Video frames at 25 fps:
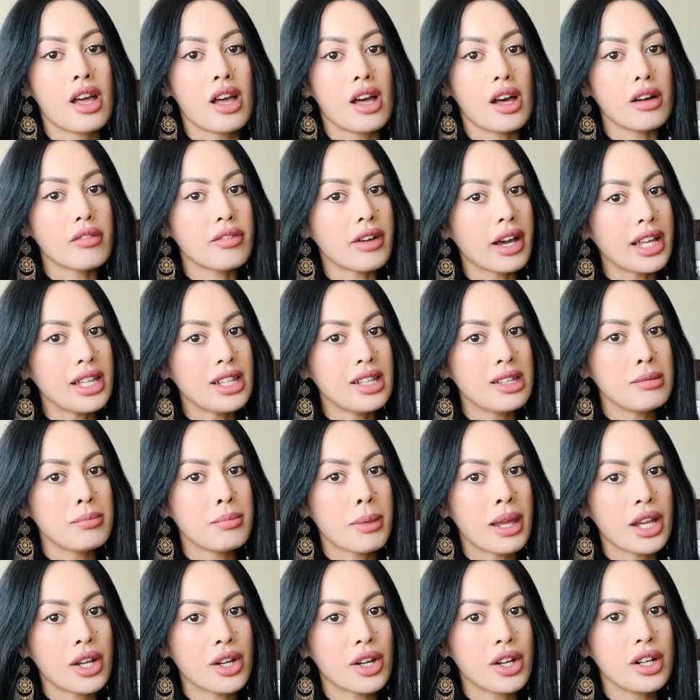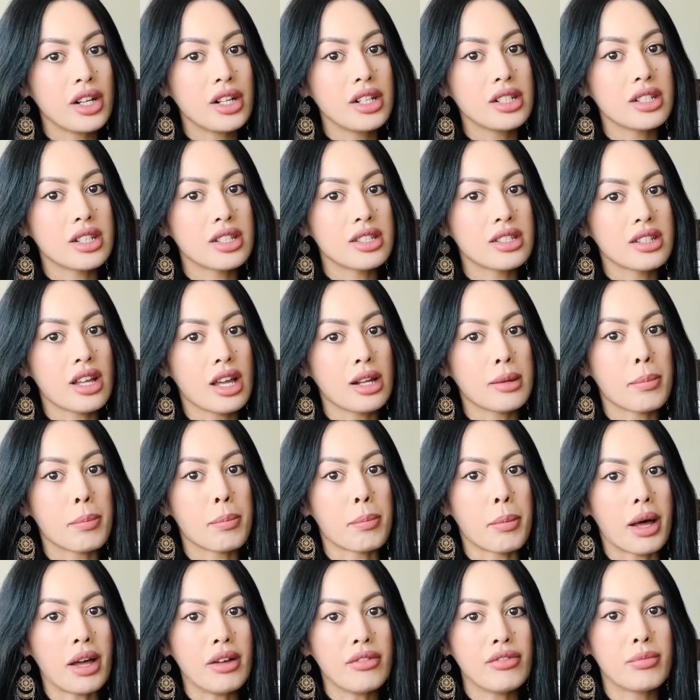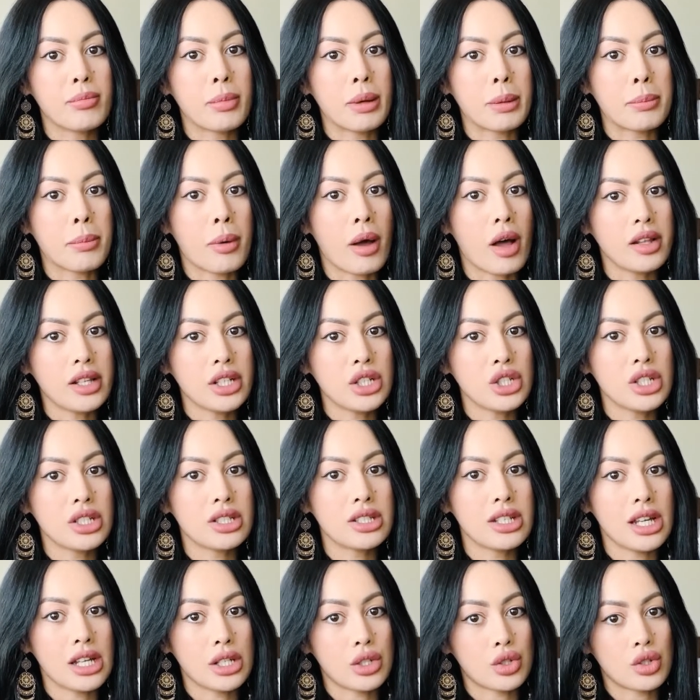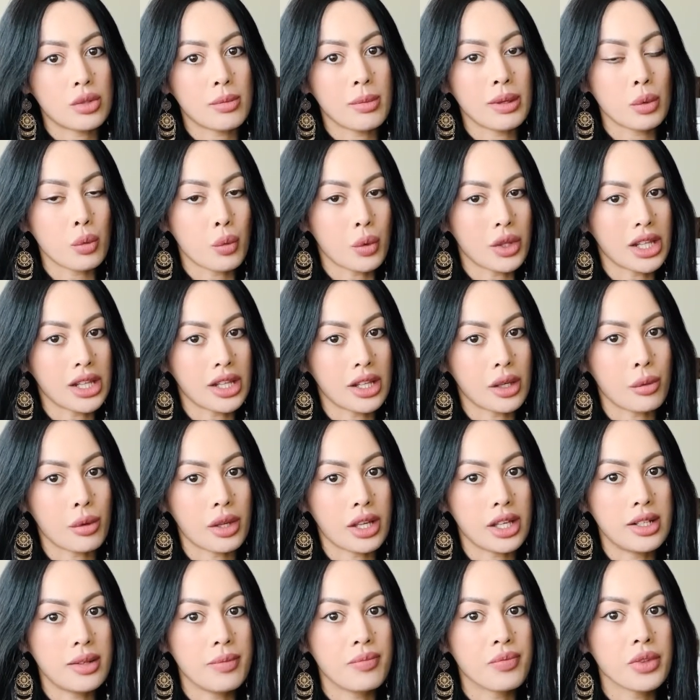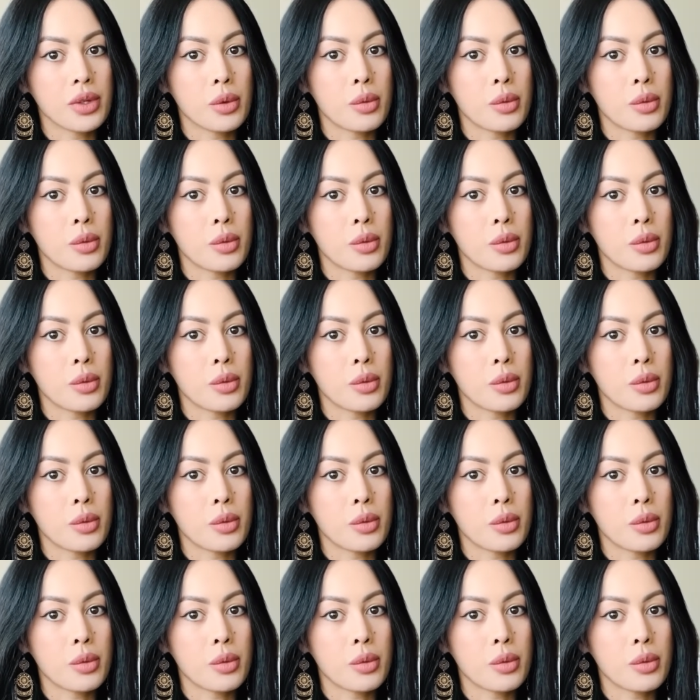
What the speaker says: A violin maker does not buff but polishes the instrument with a liquid,